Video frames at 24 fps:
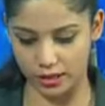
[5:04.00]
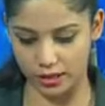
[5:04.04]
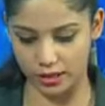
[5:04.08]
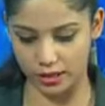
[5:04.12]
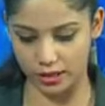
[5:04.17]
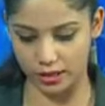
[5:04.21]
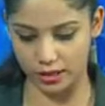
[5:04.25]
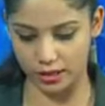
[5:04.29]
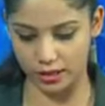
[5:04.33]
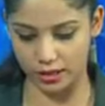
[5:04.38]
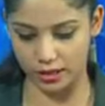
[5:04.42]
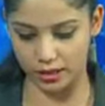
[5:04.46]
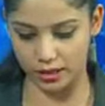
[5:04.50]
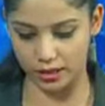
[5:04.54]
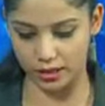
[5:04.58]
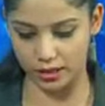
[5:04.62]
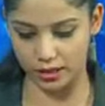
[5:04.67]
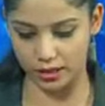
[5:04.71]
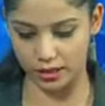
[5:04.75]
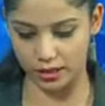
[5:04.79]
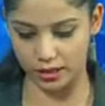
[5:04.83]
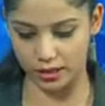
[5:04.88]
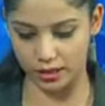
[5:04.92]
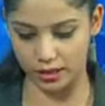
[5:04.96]
said the
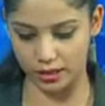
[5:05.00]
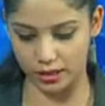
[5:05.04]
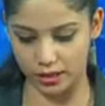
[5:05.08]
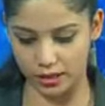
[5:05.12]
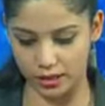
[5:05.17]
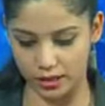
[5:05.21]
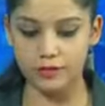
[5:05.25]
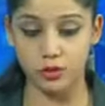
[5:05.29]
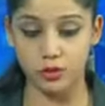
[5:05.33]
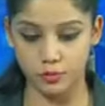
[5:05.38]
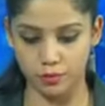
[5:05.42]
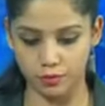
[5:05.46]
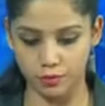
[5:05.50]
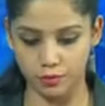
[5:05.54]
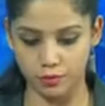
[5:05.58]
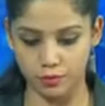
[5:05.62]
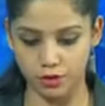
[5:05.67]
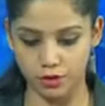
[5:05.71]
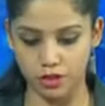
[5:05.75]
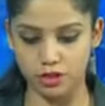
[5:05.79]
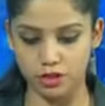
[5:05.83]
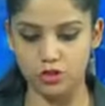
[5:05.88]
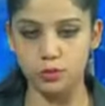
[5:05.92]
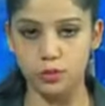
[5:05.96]
relief distribution,
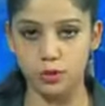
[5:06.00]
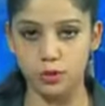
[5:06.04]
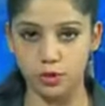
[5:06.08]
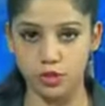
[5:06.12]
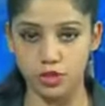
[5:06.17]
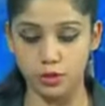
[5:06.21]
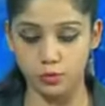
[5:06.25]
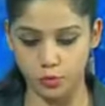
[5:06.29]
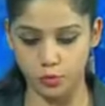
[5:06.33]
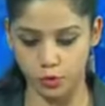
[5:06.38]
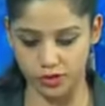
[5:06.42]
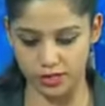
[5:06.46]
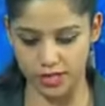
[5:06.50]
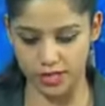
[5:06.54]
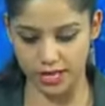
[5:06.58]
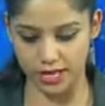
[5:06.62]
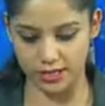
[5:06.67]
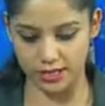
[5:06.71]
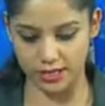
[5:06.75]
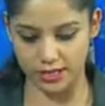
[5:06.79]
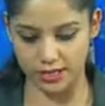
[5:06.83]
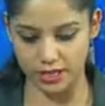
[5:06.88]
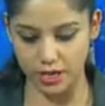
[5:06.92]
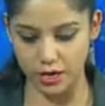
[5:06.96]
distribution
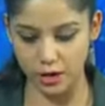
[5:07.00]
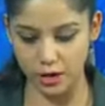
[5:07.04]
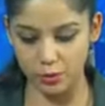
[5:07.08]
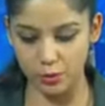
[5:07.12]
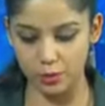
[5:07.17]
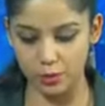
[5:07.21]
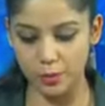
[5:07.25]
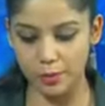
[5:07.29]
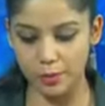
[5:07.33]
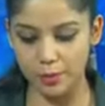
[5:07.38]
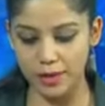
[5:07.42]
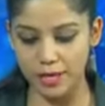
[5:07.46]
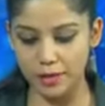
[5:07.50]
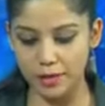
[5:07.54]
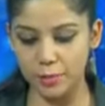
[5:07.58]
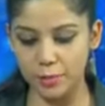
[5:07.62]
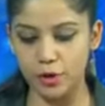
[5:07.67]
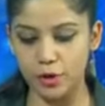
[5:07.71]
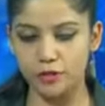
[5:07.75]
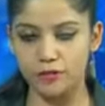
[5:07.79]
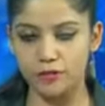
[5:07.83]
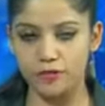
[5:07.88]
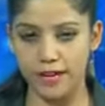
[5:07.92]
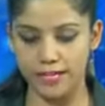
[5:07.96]
process will be made more
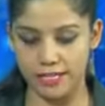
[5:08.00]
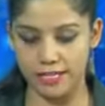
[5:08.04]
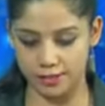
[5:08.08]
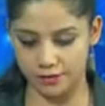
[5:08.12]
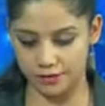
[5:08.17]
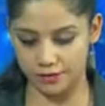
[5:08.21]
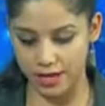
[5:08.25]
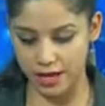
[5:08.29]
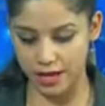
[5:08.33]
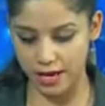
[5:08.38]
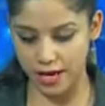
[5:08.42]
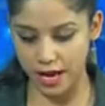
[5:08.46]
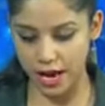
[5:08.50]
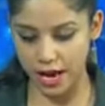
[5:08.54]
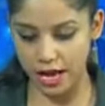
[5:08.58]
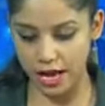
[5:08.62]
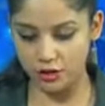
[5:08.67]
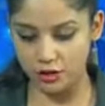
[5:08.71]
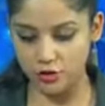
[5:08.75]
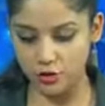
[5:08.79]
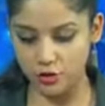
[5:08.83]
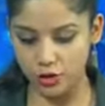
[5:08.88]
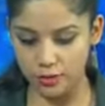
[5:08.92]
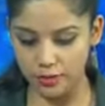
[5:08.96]
effective and
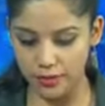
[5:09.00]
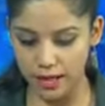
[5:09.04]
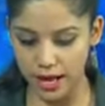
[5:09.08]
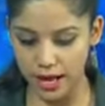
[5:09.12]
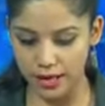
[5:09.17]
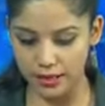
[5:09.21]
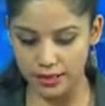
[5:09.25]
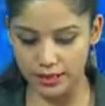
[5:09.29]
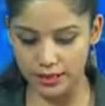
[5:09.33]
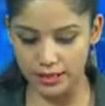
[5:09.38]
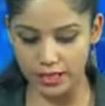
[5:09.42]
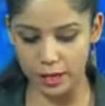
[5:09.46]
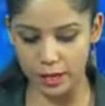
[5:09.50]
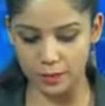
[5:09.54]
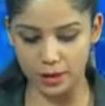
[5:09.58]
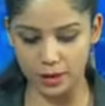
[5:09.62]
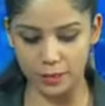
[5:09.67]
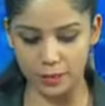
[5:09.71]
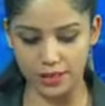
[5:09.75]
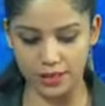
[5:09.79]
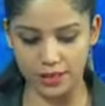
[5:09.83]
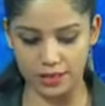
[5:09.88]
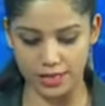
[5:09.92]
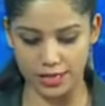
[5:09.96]
streamlined in the
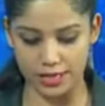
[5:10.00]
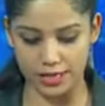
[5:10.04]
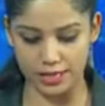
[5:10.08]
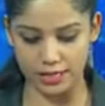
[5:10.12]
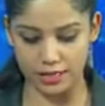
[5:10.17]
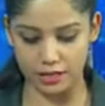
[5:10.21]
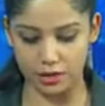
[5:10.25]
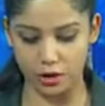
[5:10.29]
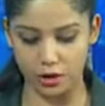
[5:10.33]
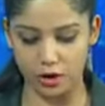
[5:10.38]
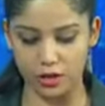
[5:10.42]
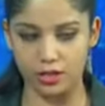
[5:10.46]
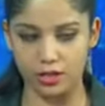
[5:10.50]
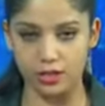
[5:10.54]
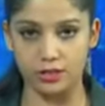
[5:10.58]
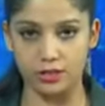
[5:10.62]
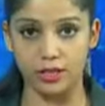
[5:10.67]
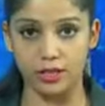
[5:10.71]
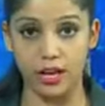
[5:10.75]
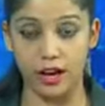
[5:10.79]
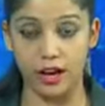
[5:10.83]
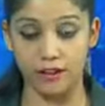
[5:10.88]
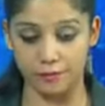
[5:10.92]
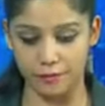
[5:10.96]
upcoming days, according to the
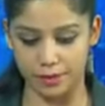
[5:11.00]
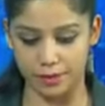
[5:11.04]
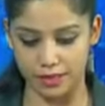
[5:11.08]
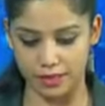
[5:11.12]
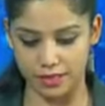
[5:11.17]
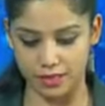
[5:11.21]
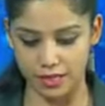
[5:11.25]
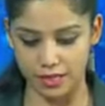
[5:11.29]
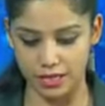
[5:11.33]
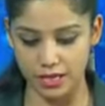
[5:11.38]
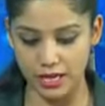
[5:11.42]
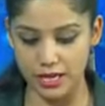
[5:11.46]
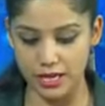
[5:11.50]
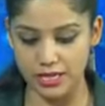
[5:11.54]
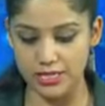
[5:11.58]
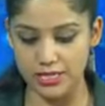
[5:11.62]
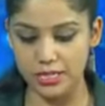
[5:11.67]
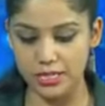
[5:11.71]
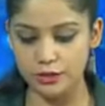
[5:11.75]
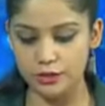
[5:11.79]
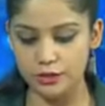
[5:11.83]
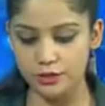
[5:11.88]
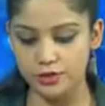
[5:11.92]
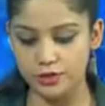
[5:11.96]
government.
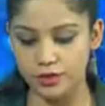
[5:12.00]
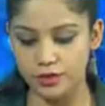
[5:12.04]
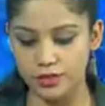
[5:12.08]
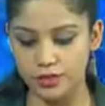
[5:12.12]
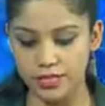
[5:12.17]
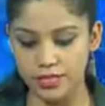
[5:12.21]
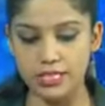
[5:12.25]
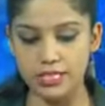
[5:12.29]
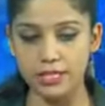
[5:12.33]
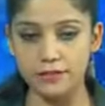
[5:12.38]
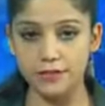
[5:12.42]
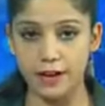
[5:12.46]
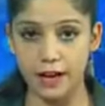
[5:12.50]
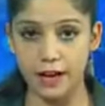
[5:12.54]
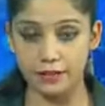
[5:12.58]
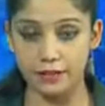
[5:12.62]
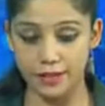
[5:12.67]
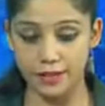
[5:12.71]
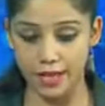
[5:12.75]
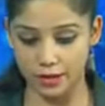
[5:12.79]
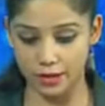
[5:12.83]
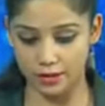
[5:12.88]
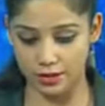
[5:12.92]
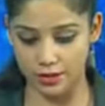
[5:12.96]

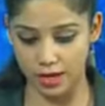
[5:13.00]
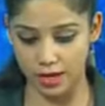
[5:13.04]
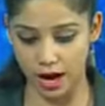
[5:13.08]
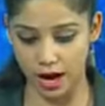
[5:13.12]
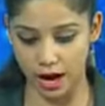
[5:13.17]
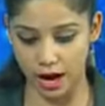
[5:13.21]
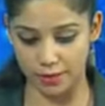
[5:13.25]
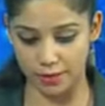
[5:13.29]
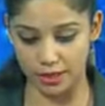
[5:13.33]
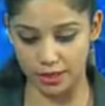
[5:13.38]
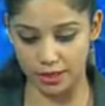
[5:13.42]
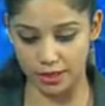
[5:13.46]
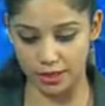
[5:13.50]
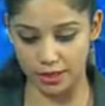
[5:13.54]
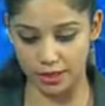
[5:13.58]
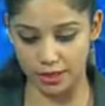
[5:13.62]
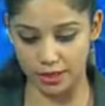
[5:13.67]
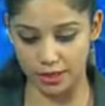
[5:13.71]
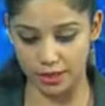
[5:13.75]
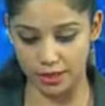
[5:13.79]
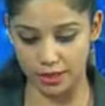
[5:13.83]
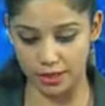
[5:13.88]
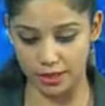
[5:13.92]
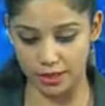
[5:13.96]
65,000 army,
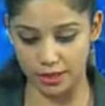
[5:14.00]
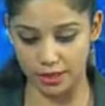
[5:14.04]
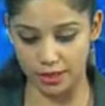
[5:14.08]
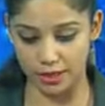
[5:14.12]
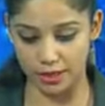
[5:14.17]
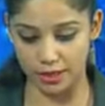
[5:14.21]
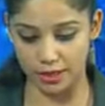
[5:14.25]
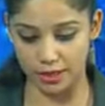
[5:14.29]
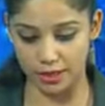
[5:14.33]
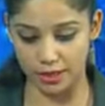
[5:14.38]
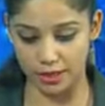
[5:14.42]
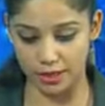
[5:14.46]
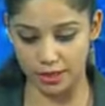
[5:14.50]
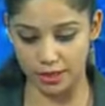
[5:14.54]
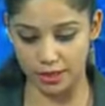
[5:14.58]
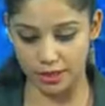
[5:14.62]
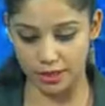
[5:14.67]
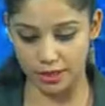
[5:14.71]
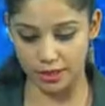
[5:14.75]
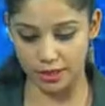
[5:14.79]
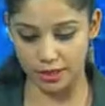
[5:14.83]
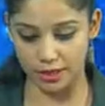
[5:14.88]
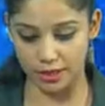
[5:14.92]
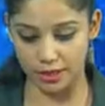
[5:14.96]
31,000
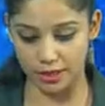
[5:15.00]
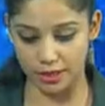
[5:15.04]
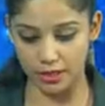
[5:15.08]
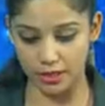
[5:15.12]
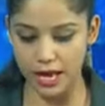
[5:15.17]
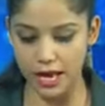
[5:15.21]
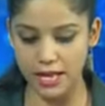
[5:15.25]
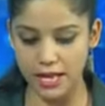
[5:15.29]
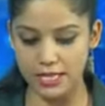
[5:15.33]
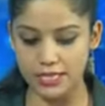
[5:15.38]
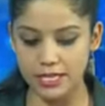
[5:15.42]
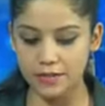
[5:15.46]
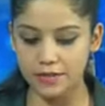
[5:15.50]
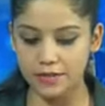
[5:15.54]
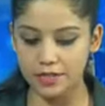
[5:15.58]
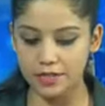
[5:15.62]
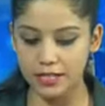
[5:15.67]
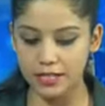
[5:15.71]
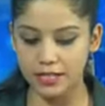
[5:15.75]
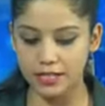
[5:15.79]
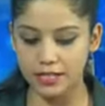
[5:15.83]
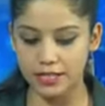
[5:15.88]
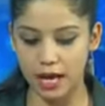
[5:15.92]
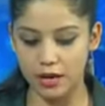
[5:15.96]
police and
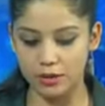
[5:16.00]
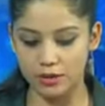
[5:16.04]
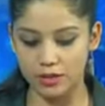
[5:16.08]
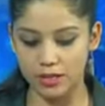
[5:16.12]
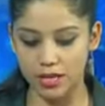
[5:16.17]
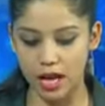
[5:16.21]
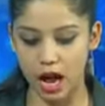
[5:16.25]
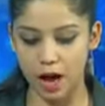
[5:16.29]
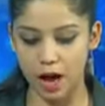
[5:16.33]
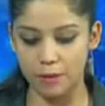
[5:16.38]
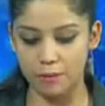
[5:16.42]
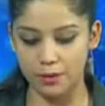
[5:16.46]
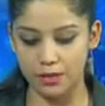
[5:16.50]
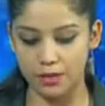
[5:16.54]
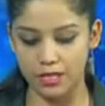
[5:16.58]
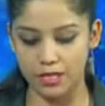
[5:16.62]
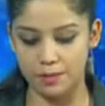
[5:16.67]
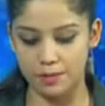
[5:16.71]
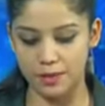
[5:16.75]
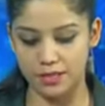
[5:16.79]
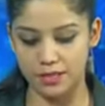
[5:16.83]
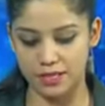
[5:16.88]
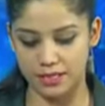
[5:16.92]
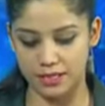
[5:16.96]
17,000 armed police
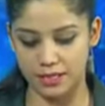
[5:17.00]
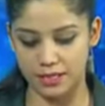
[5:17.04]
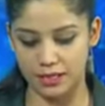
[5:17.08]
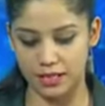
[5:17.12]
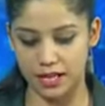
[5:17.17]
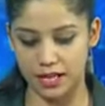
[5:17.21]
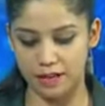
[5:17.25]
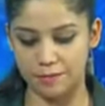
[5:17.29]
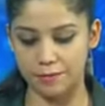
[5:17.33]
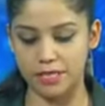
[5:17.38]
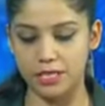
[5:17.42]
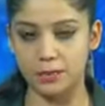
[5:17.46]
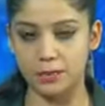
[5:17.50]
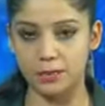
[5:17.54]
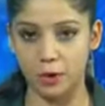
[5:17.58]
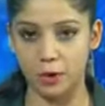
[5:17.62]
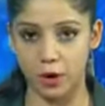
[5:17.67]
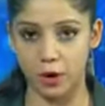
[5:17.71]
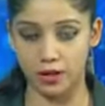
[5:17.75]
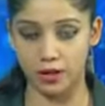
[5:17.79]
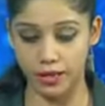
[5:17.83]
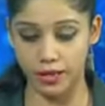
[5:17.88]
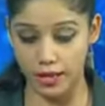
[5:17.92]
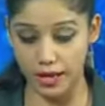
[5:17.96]
personnel have been
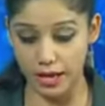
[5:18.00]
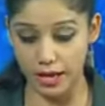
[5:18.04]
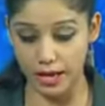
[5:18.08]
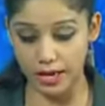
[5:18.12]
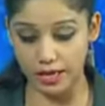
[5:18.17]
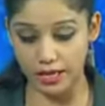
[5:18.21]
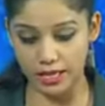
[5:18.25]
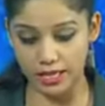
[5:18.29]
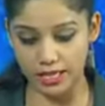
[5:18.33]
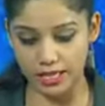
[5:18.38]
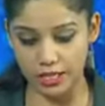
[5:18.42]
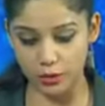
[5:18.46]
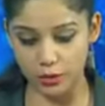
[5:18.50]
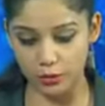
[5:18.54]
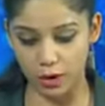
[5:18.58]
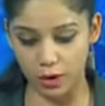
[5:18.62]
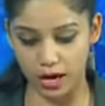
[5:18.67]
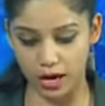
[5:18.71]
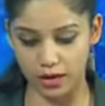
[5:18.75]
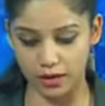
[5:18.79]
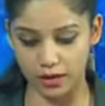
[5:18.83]
deployed in nationwide,